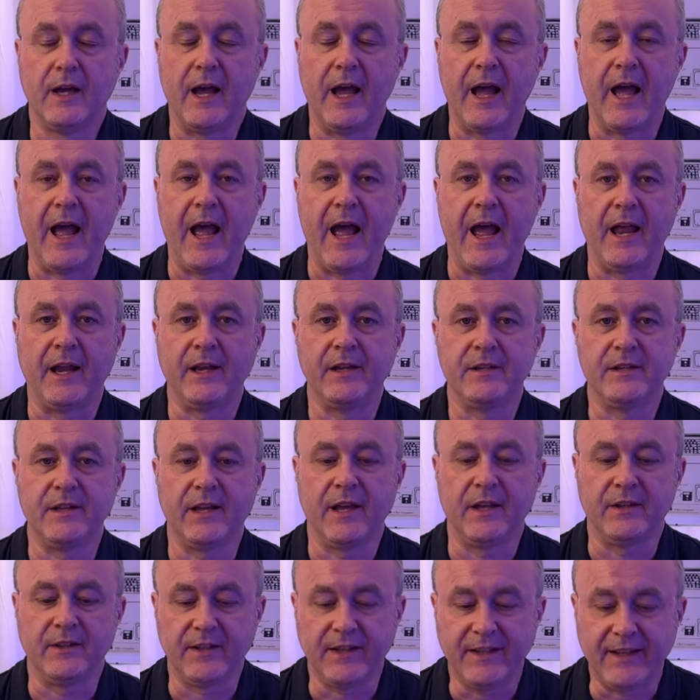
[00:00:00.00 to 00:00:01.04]
And
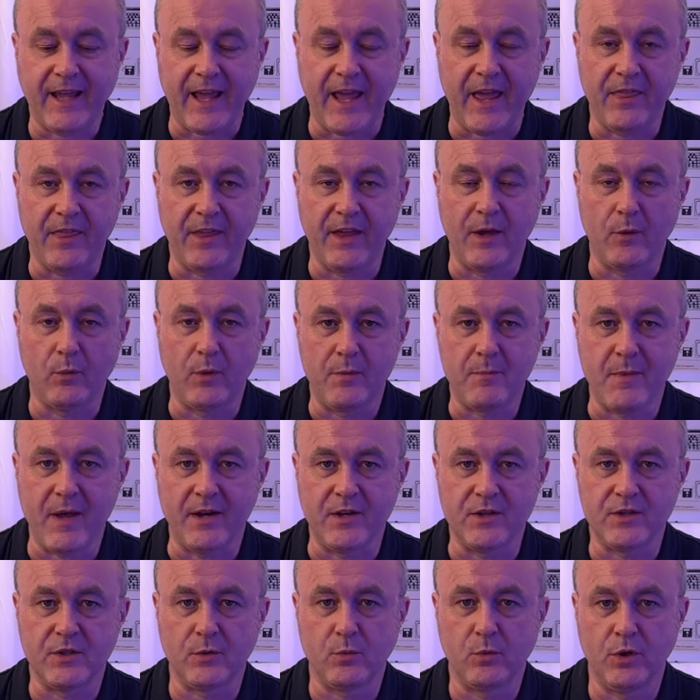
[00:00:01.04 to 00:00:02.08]
uh, together, we
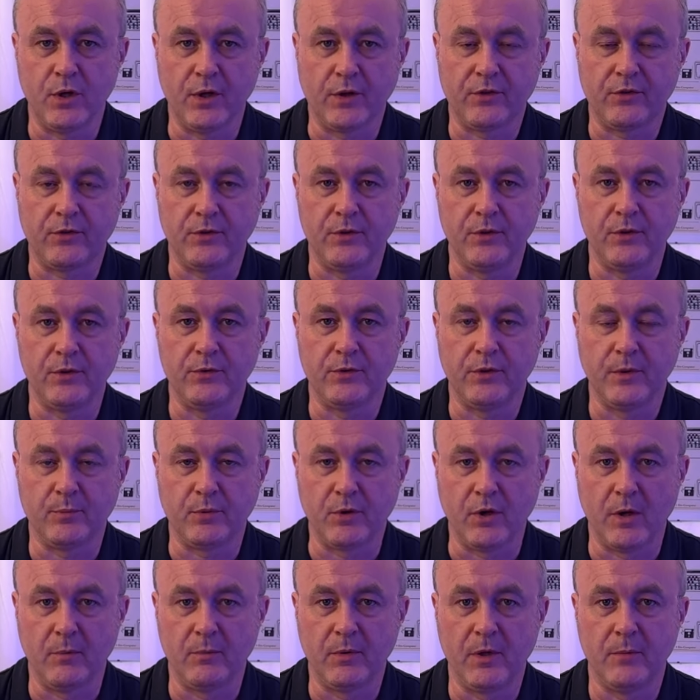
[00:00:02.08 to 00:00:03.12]
managed to work through the
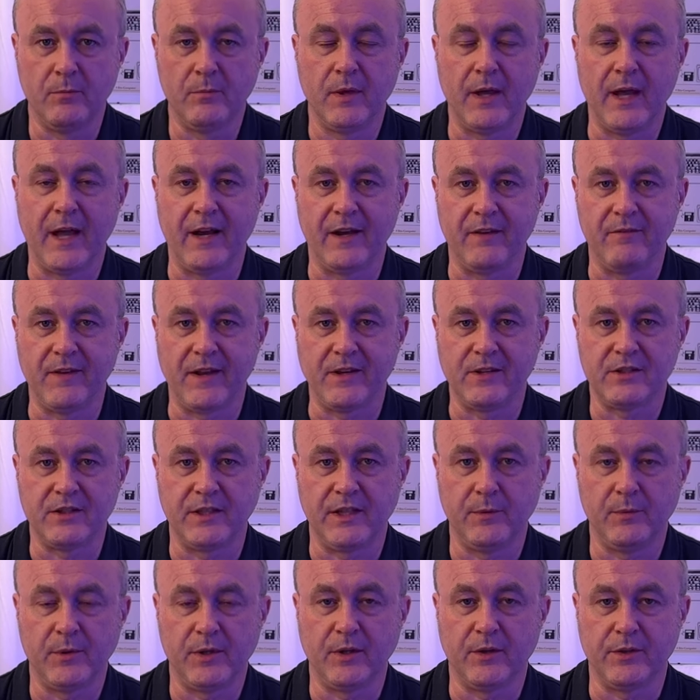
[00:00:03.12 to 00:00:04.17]
problem. And
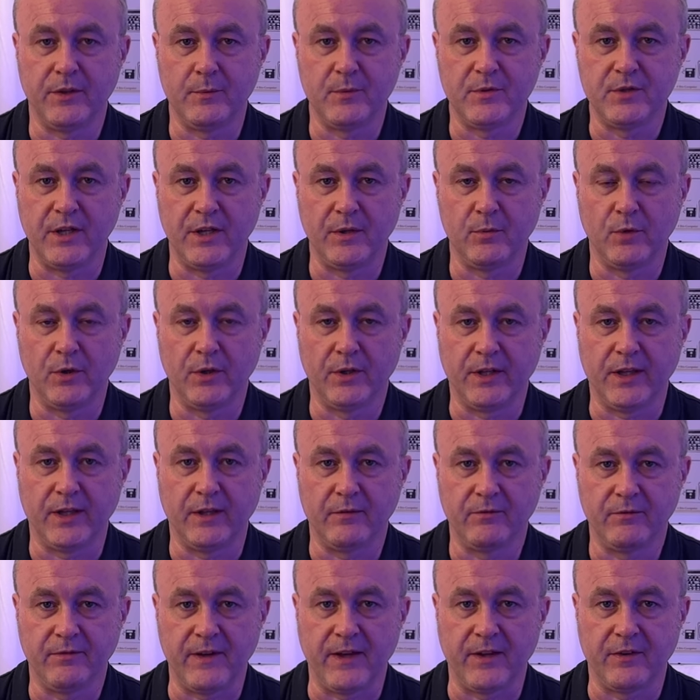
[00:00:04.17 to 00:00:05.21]
eventually, we got the machine working.
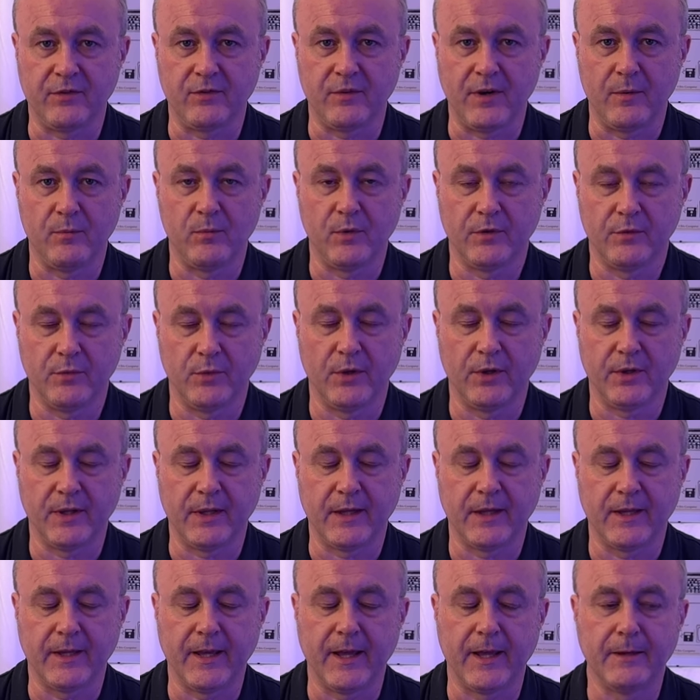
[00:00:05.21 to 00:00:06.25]
FastRAM was working
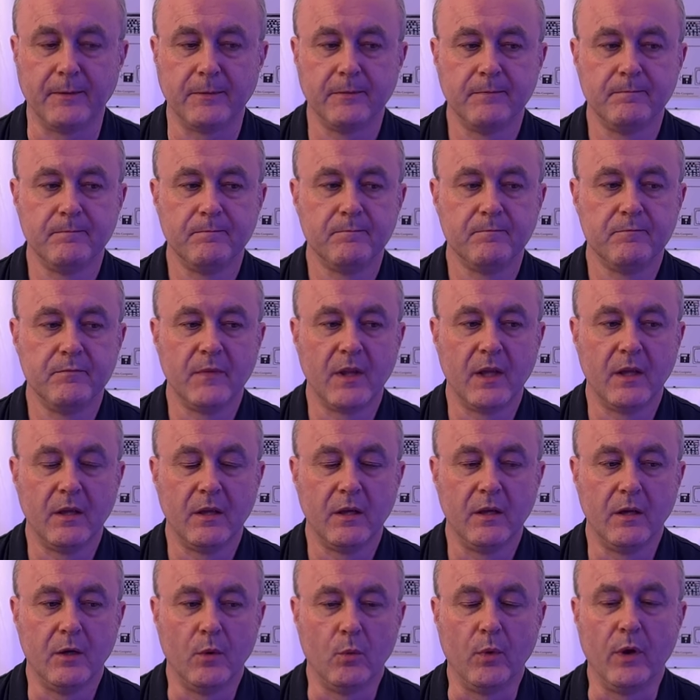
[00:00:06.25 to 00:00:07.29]
again.
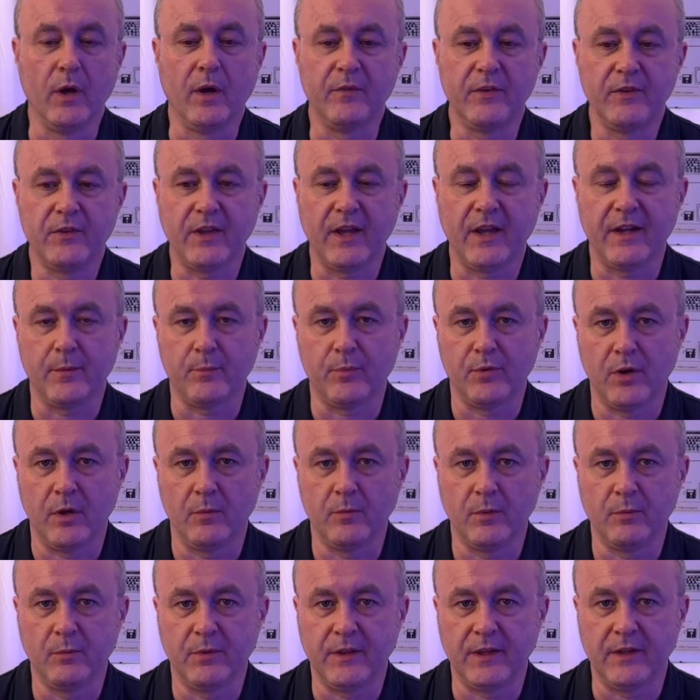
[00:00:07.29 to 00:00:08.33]
We obviously had a
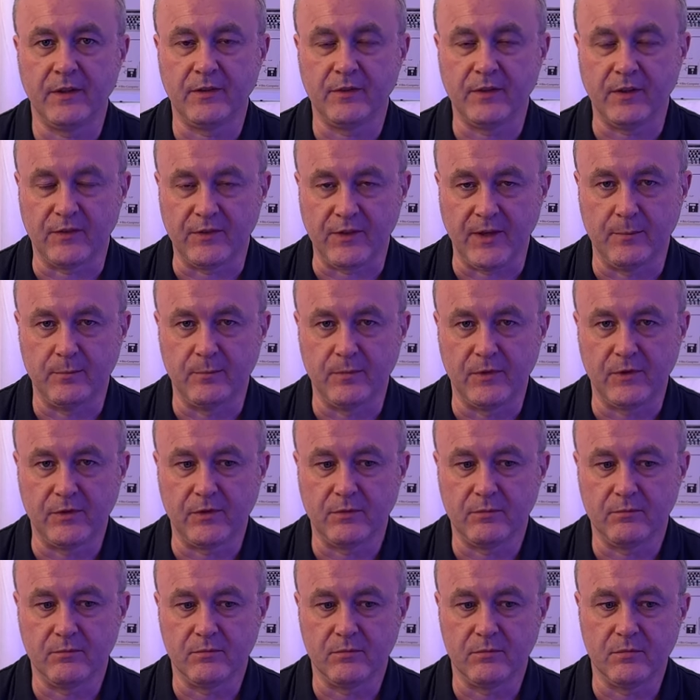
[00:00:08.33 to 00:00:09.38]
problem with the, the SIMMs.
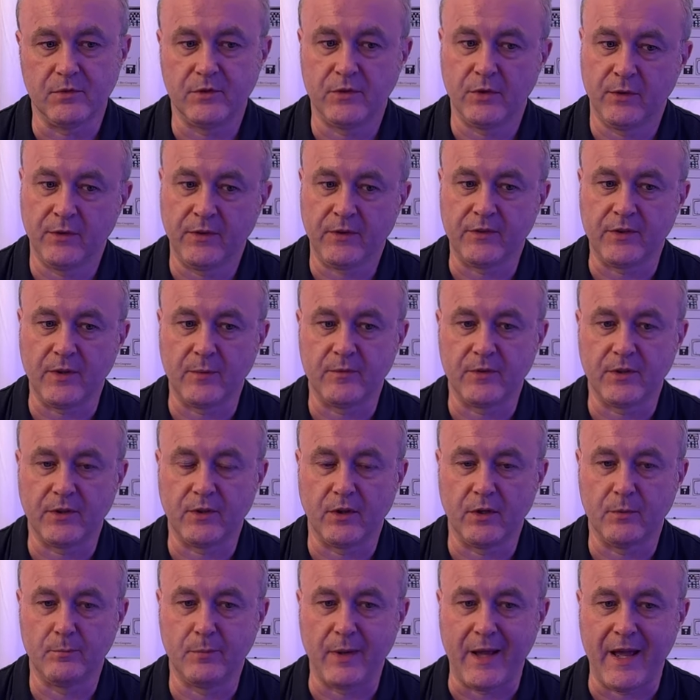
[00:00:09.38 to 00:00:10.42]
Two of the SIMMs had
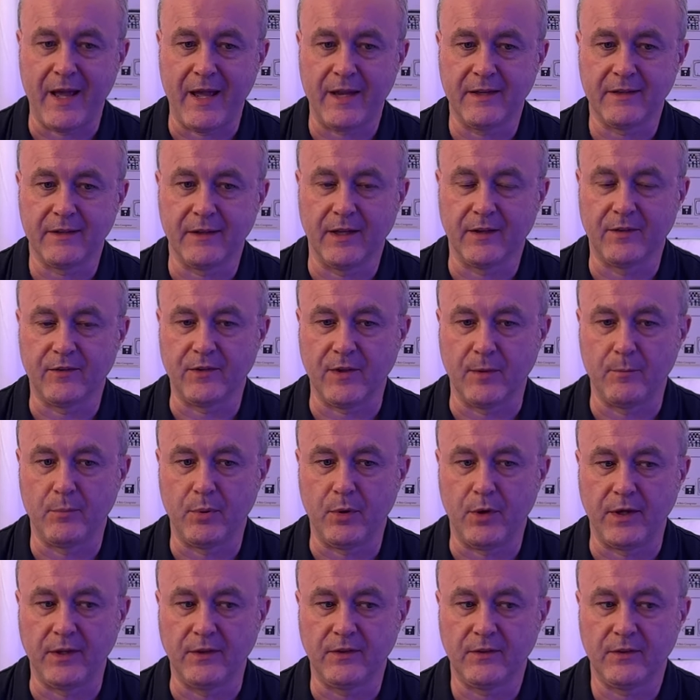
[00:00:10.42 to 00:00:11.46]
gone bad at some
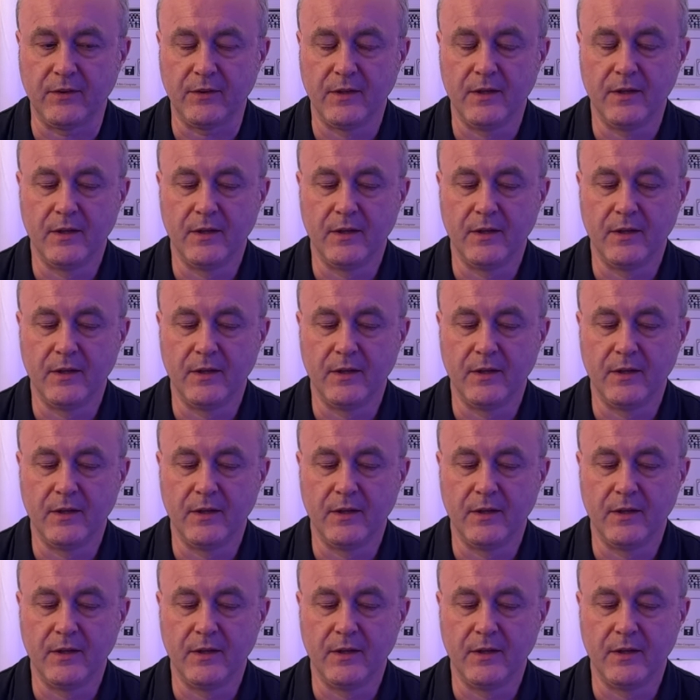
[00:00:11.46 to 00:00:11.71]
point,